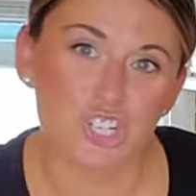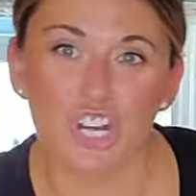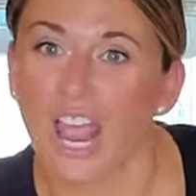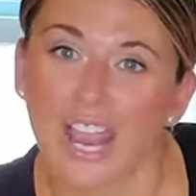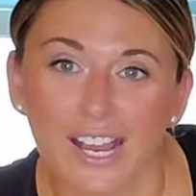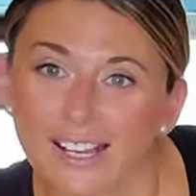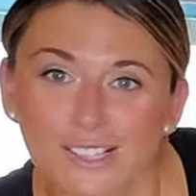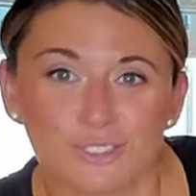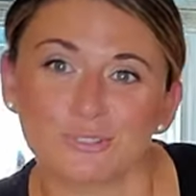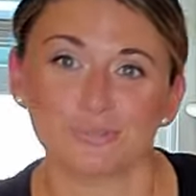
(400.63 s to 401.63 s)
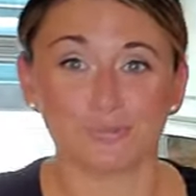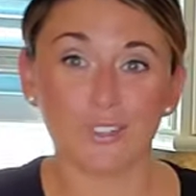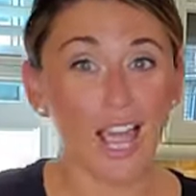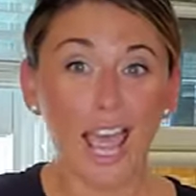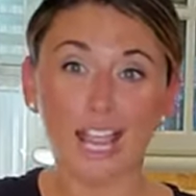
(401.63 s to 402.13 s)

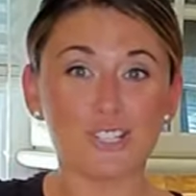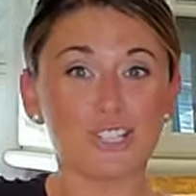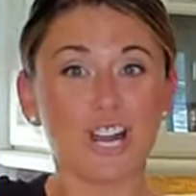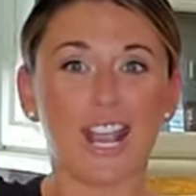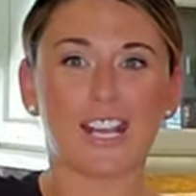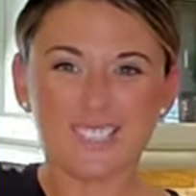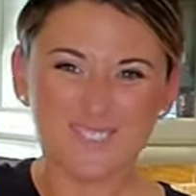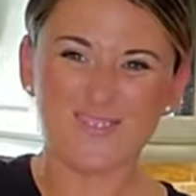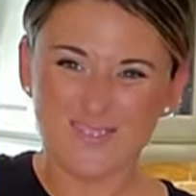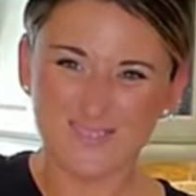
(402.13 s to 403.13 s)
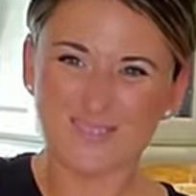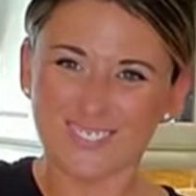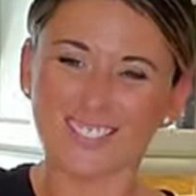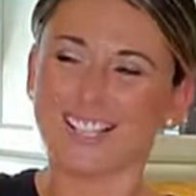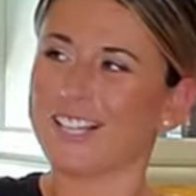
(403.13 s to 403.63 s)
shake, and shake
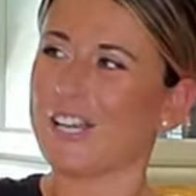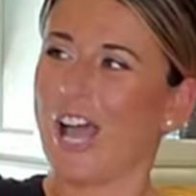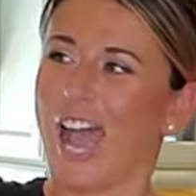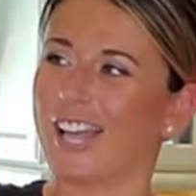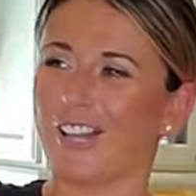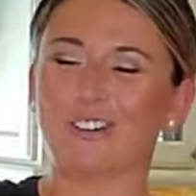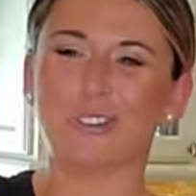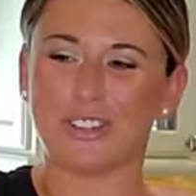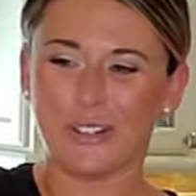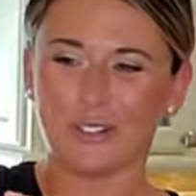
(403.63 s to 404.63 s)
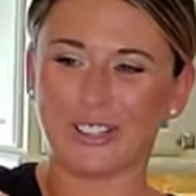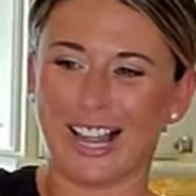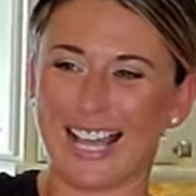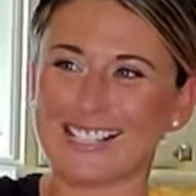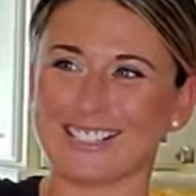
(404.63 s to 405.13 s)
I love when the whole
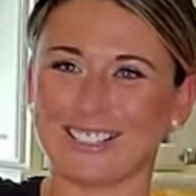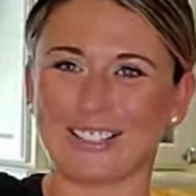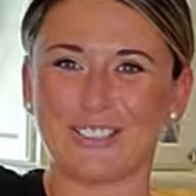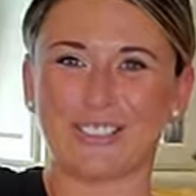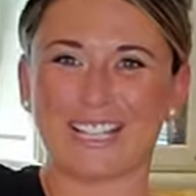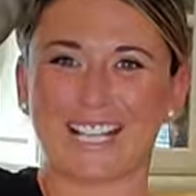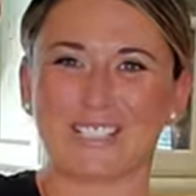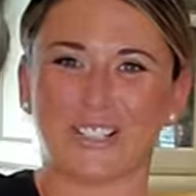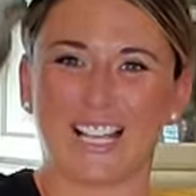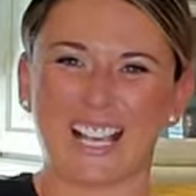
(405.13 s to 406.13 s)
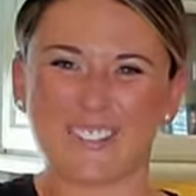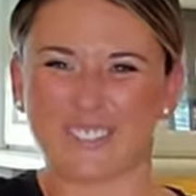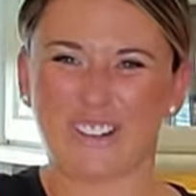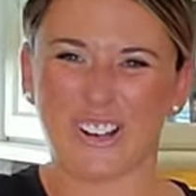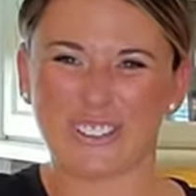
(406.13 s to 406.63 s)
glass, looks. the whole thing gets all like
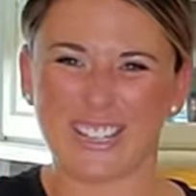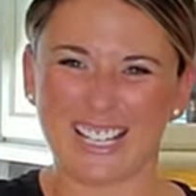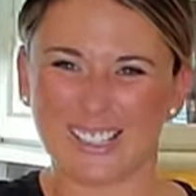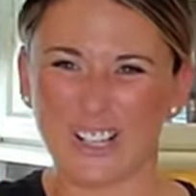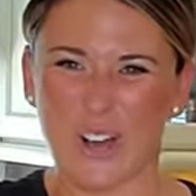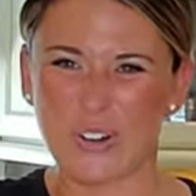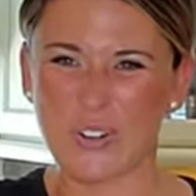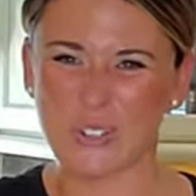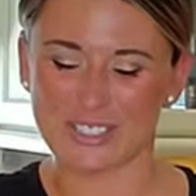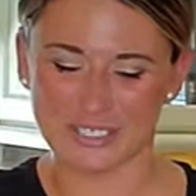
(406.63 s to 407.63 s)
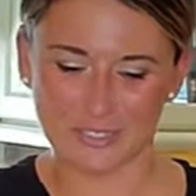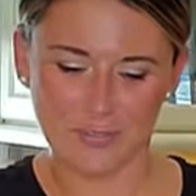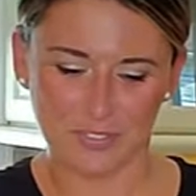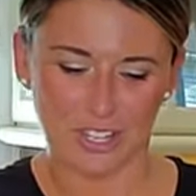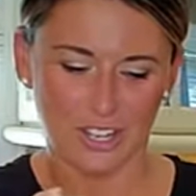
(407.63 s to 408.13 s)
frothy and cold.
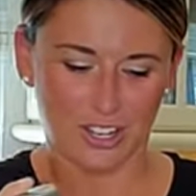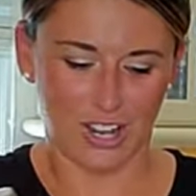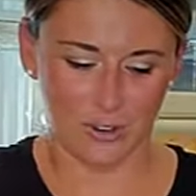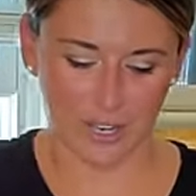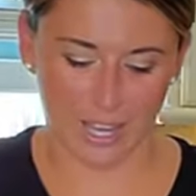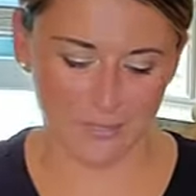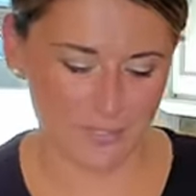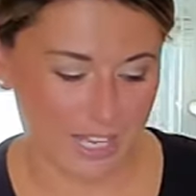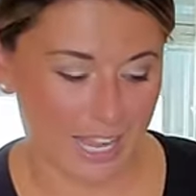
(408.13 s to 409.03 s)
Okay,